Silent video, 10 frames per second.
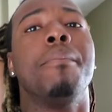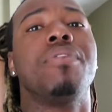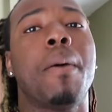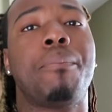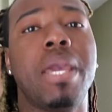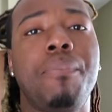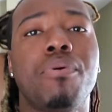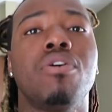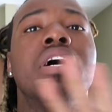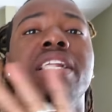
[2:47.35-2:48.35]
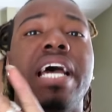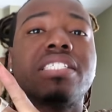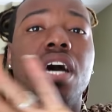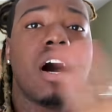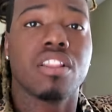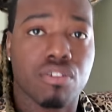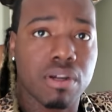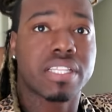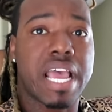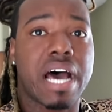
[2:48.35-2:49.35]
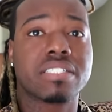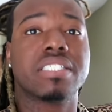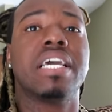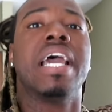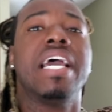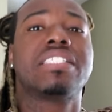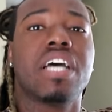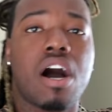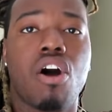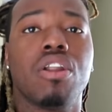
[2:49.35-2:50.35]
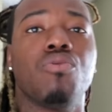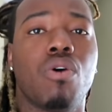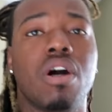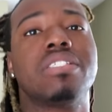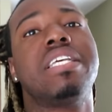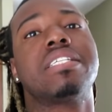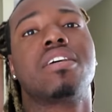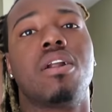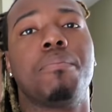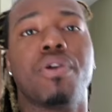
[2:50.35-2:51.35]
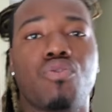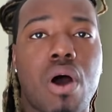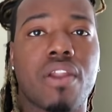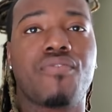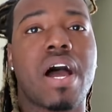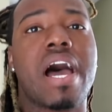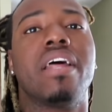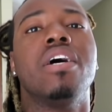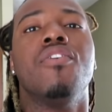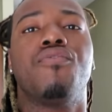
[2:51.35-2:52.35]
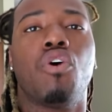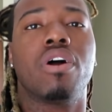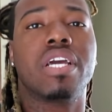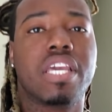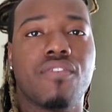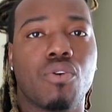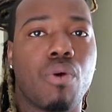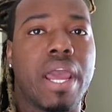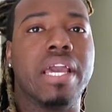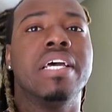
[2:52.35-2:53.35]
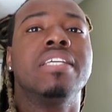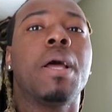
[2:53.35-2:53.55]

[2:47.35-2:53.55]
The people that's under 1,000 is the only ones that's gonna be qualified for the giveaway.